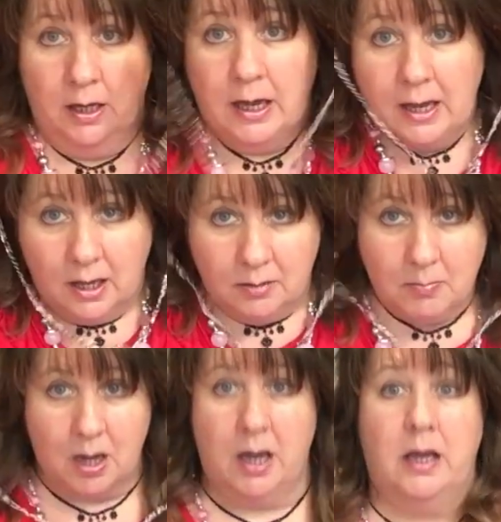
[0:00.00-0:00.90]
and
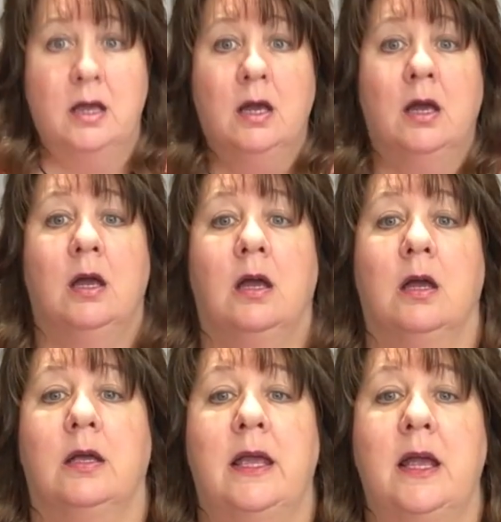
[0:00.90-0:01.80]
my
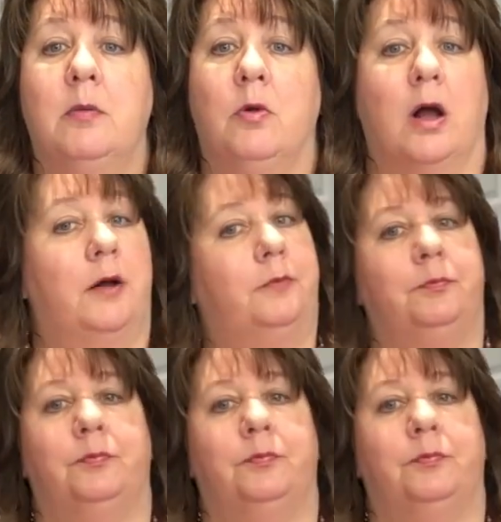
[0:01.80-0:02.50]
camera,